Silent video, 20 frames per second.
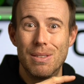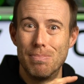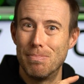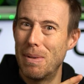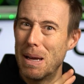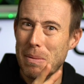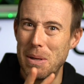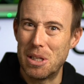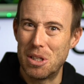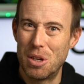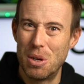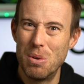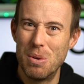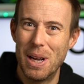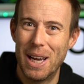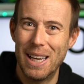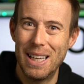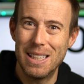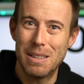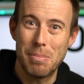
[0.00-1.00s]
maybe 2
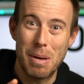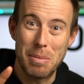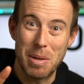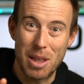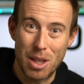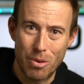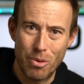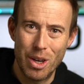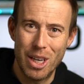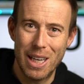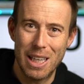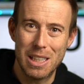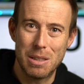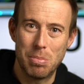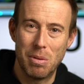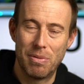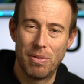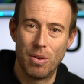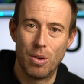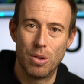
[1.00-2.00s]
days, maybe 3 days
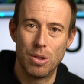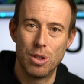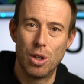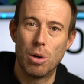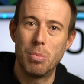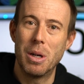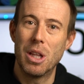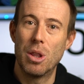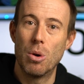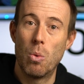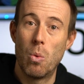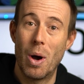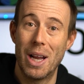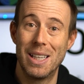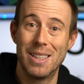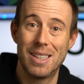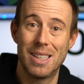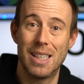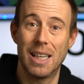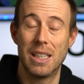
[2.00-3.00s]
before. Normally the
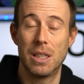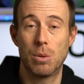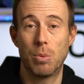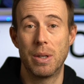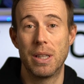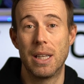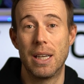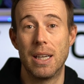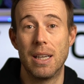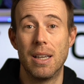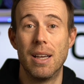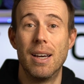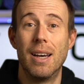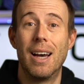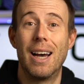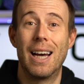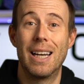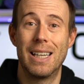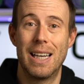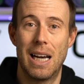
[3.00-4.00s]
Wednesdays when they
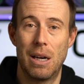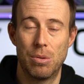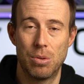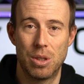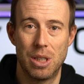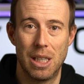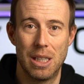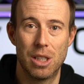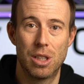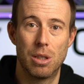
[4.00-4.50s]
announce it.